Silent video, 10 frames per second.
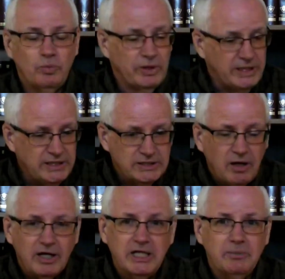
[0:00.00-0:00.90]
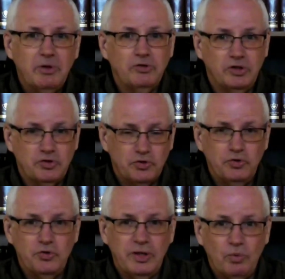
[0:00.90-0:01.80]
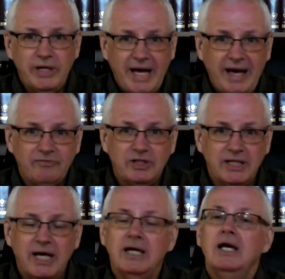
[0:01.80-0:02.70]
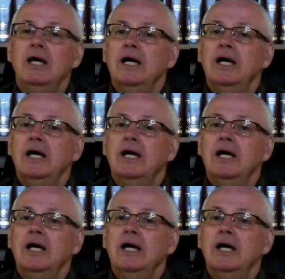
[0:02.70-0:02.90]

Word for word: when he's talking about the truth that we have today,